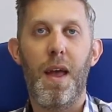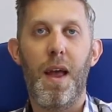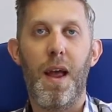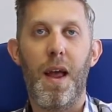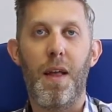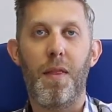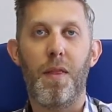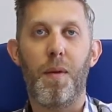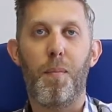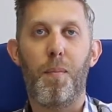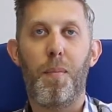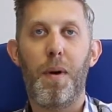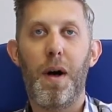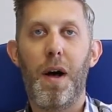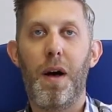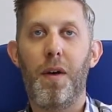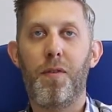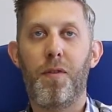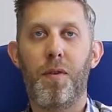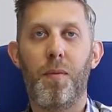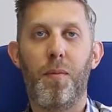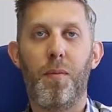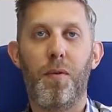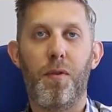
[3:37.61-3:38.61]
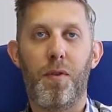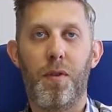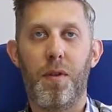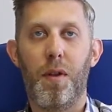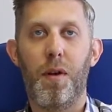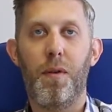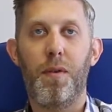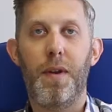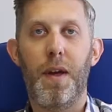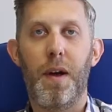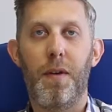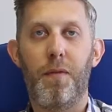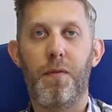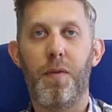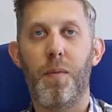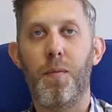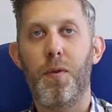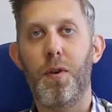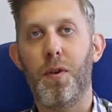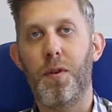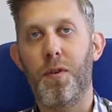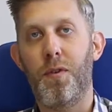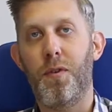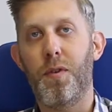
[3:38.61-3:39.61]
and the possible slowdown from
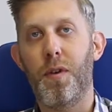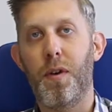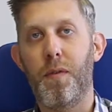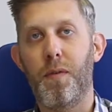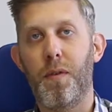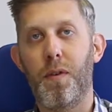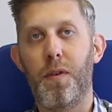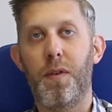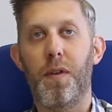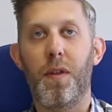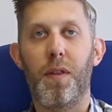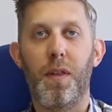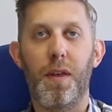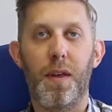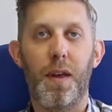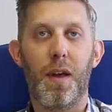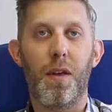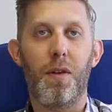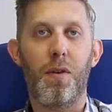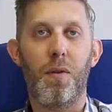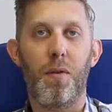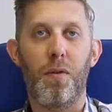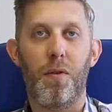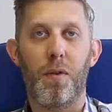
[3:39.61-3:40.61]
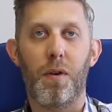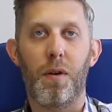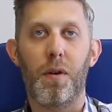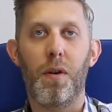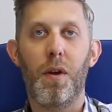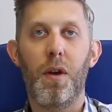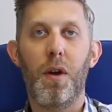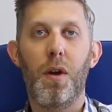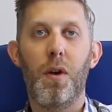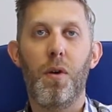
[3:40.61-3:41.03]
your server to the end user.